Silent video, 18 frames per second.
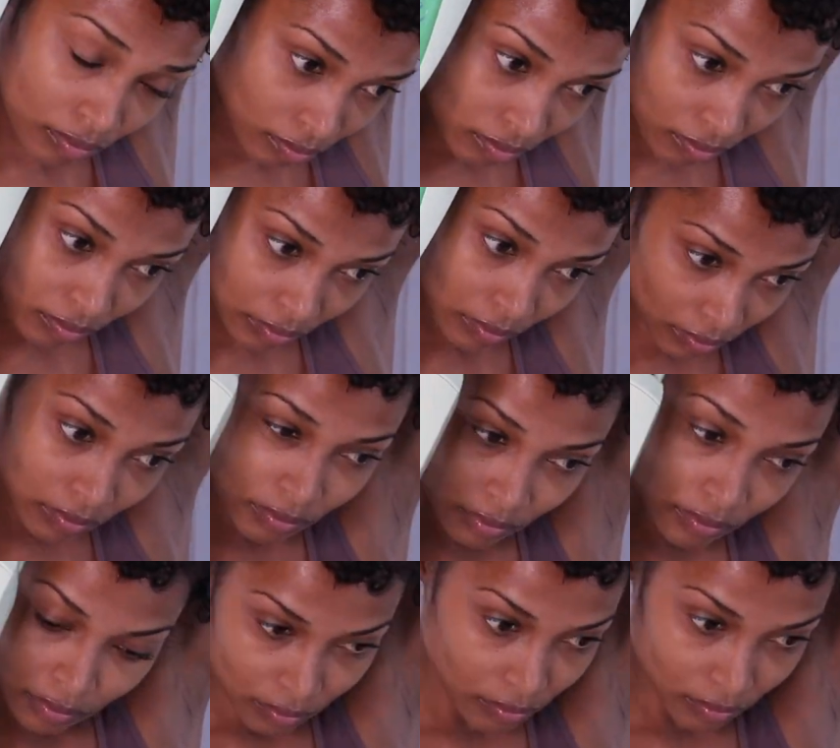hits my
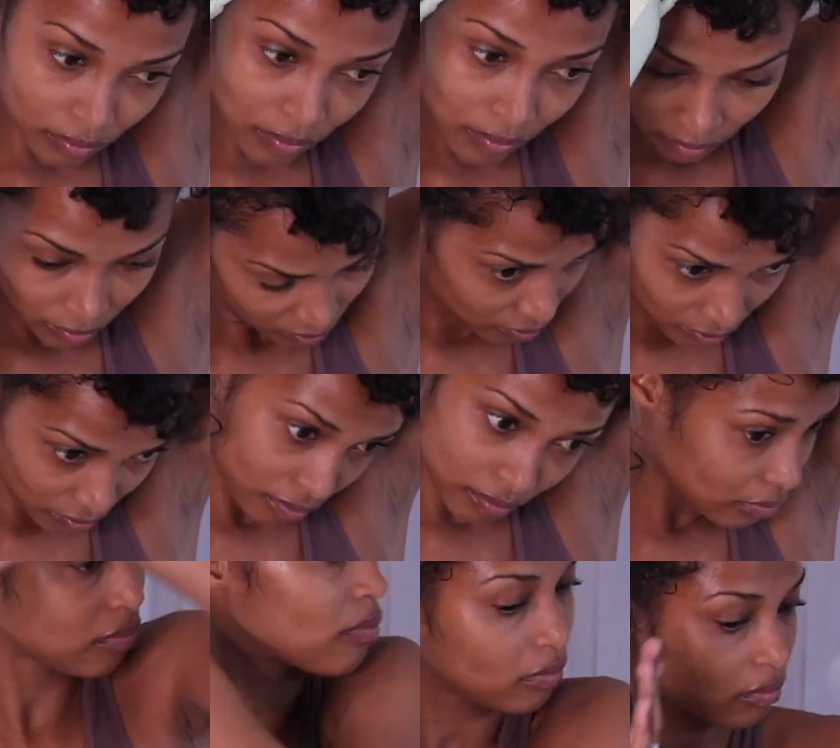scalp,
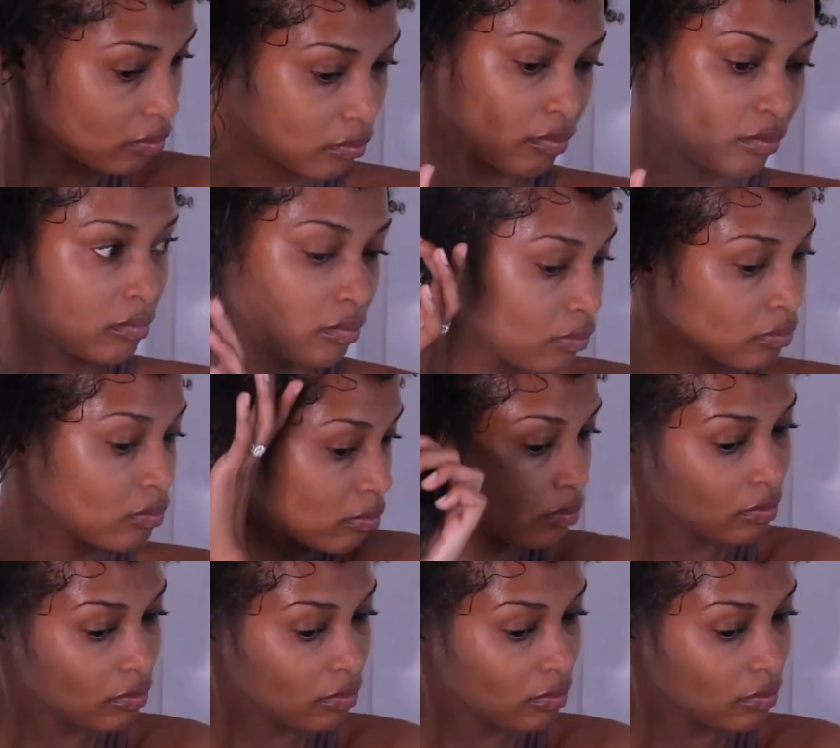that it really